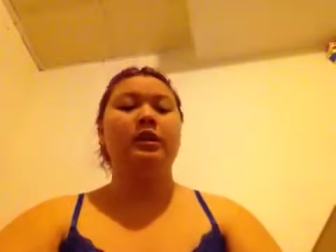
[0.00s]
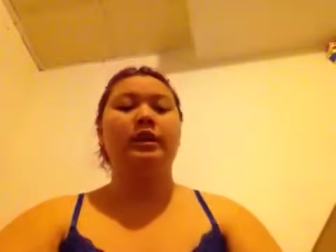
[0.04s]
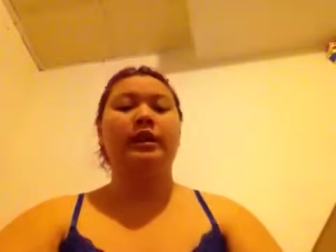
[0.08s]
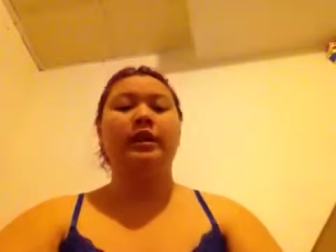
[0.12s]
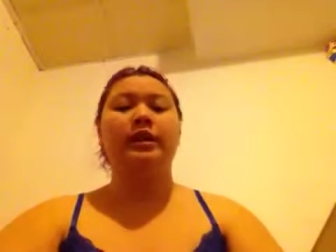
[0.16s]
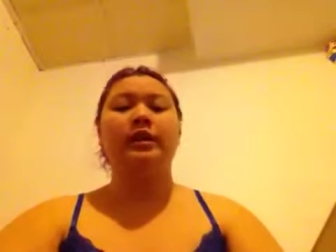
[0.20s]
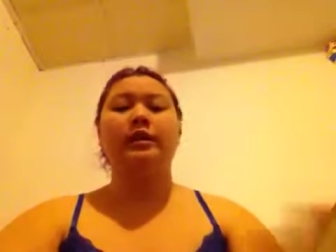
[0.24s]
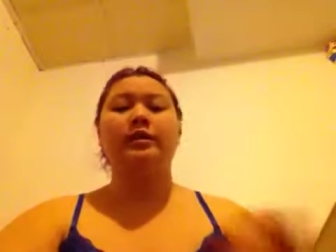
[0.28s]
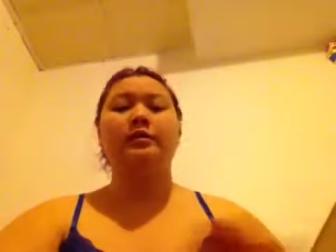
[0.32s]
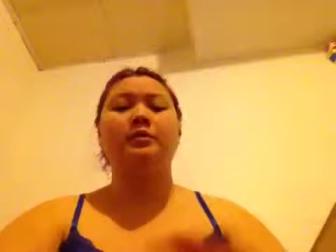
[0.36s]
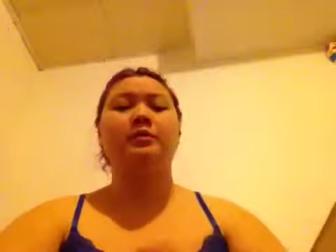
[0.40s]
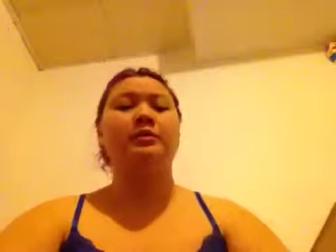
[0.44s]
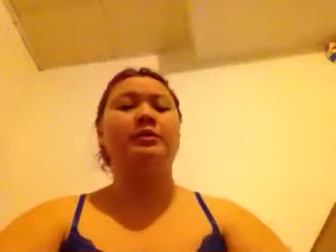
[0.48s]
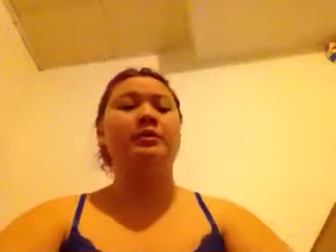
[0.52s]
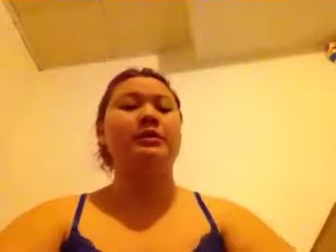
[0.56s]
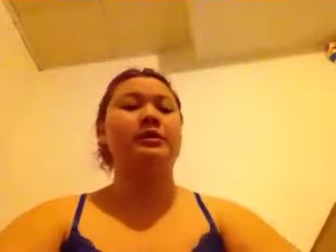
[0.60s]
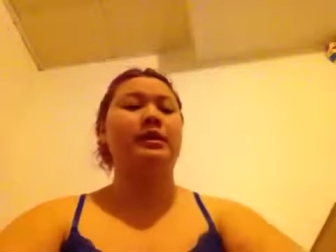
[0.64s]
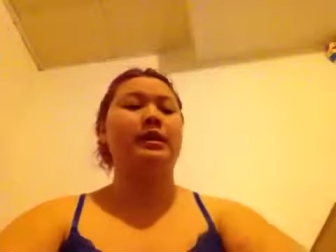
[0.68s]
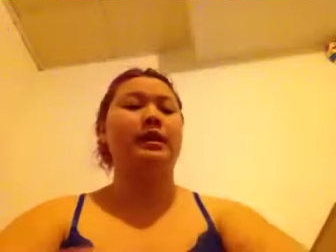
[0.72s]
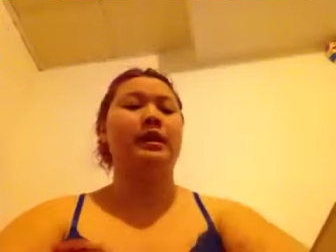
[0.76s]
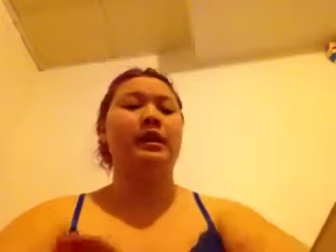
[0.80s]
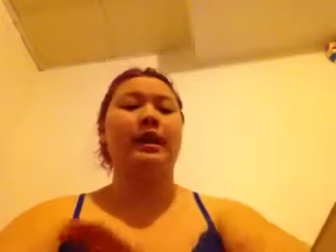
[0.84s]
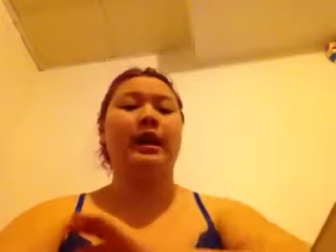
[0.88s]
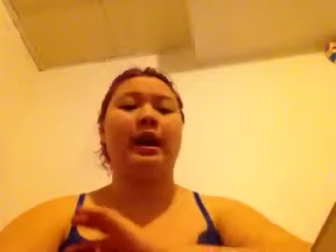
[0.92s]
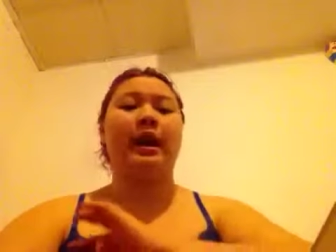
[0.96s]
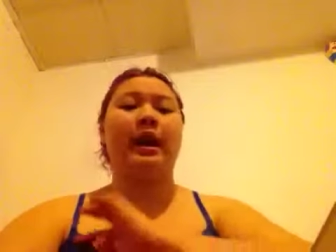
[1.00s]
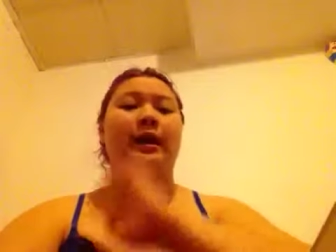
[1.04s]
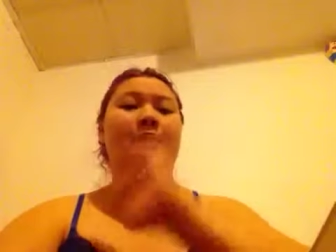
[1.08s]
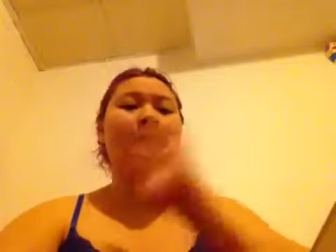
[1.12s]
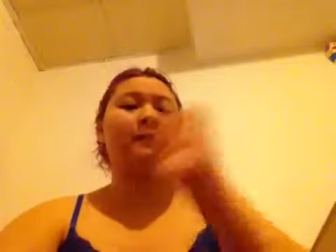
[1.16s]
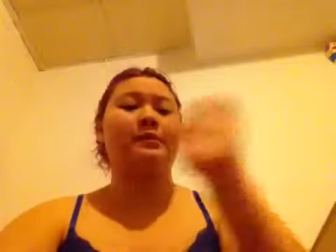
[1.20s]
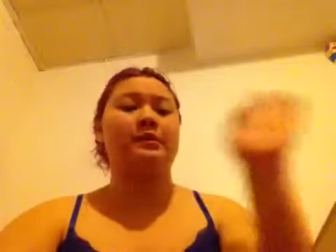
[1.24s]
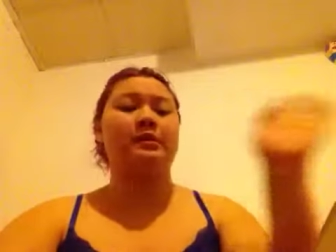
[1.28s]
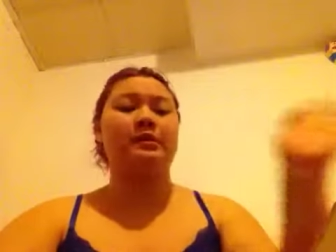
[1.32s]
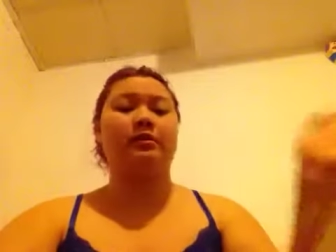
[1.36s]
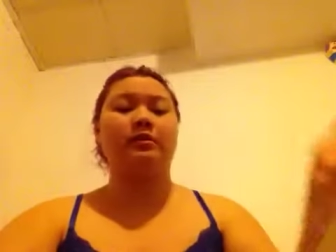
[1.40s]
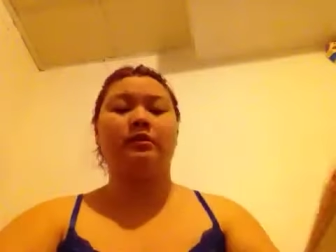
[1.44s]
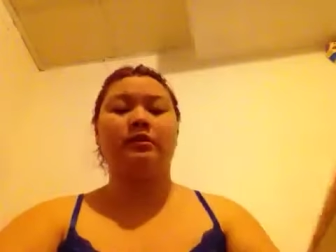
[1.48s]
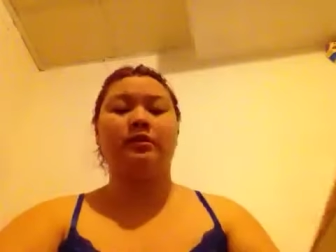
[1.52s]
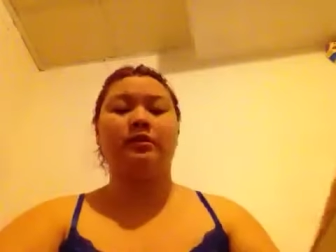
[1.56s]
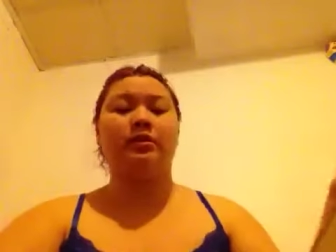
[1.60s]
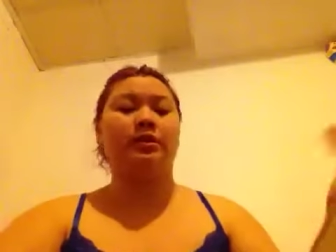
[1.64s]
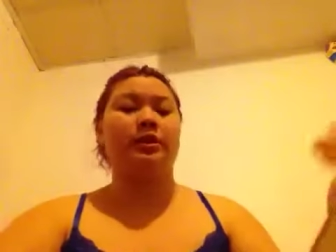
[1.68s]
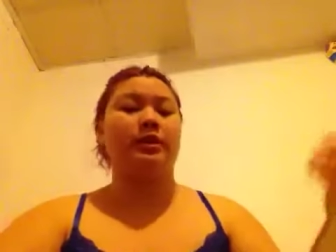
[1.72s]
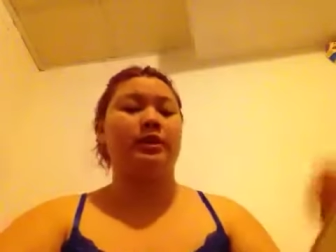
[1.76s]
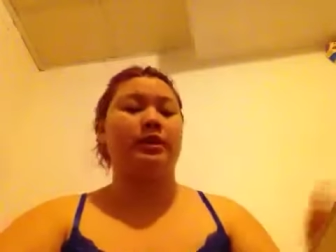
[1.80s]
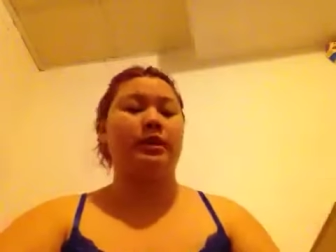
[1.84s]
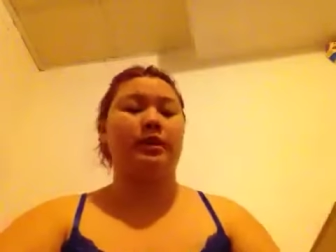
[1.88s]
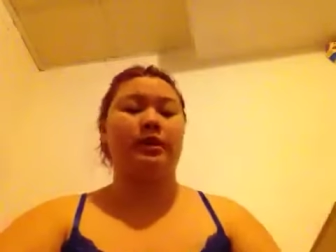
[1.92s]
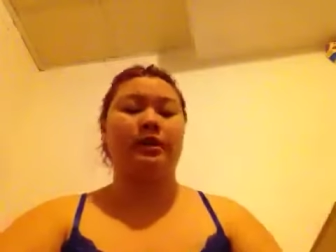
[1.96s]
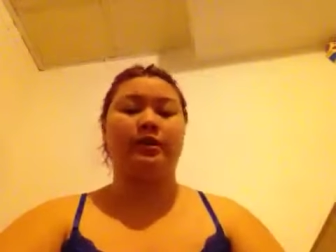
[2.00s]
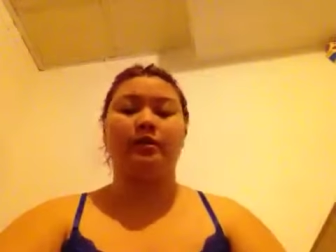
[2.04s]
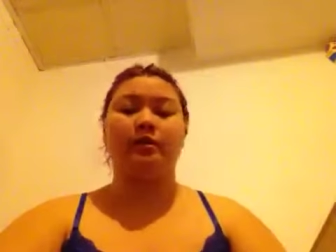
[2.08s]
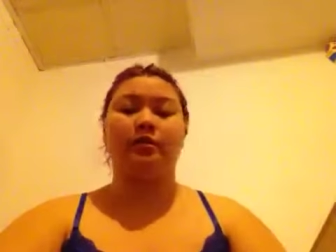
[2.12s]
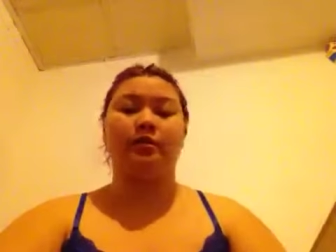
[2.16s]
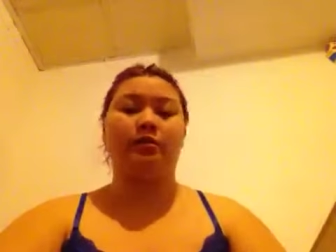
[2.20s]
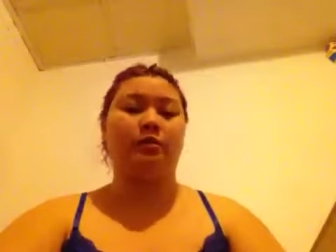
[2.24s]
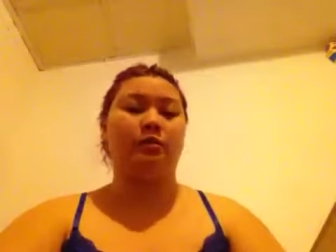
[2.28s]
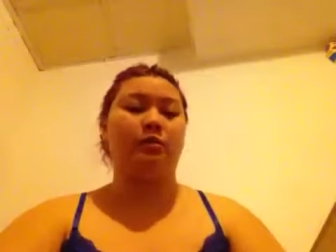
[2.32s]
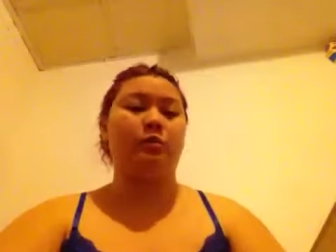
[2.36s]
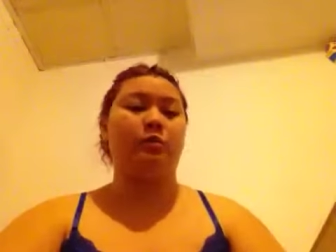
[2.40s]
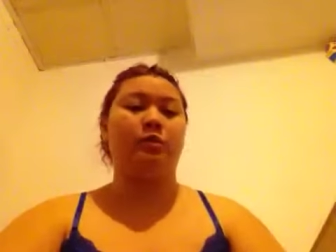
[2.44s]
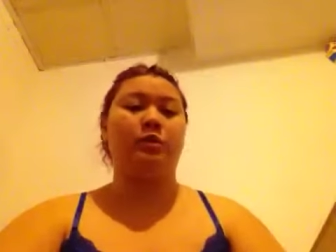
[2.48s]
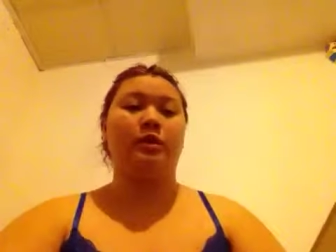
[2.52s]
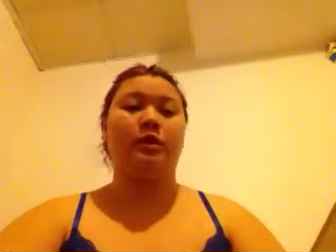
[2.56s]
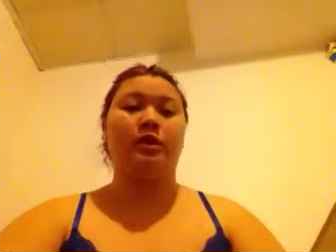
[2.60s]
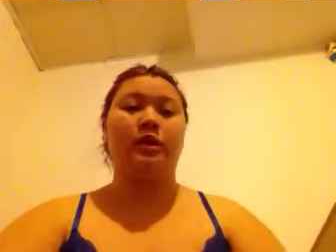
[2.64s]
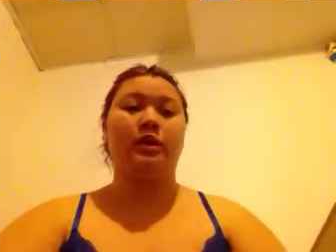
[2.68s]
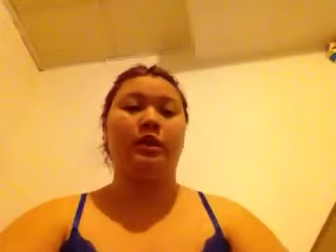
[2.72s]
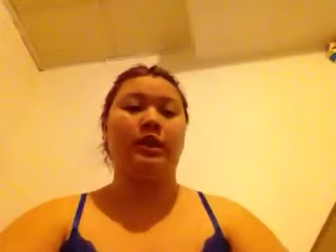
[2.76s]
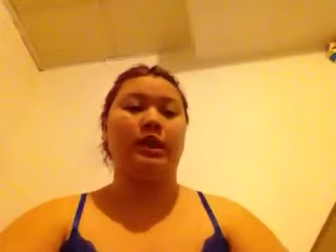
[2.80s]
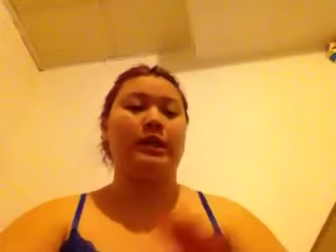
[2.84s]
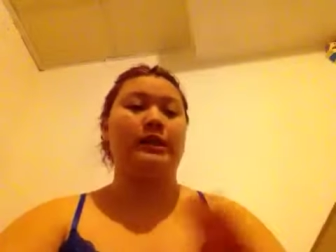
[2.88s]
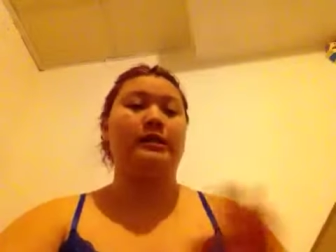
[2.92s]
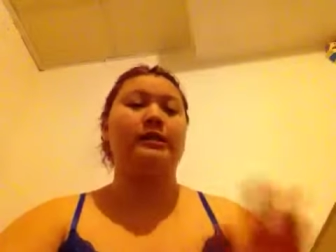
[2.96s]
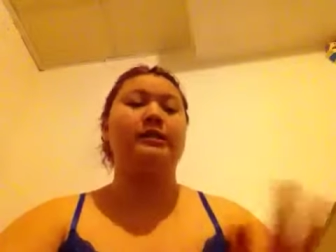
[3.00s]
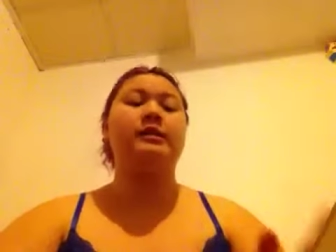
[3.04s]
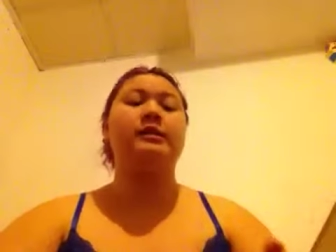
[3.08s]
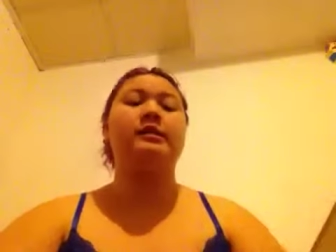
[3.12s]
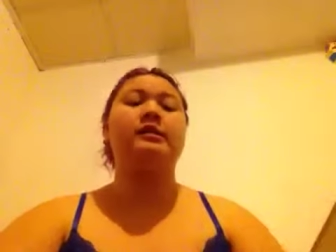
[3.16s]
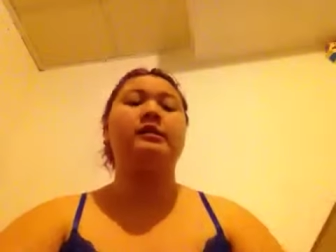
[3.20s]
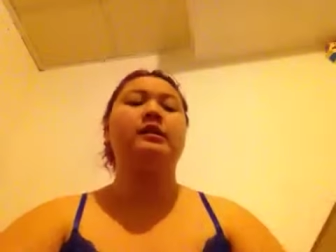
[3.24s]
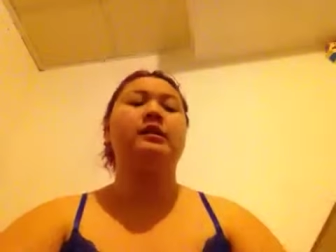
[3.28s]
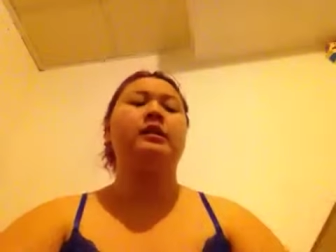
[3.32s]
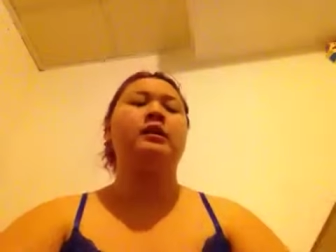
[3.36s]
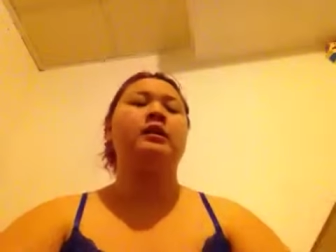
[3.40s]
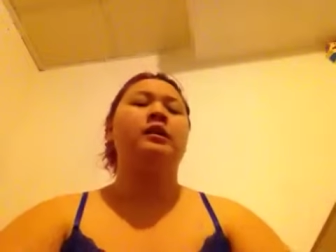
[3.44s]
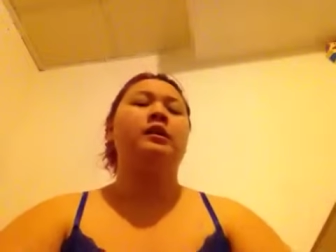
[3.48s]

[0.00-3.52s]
and it was like absolutely like nuts.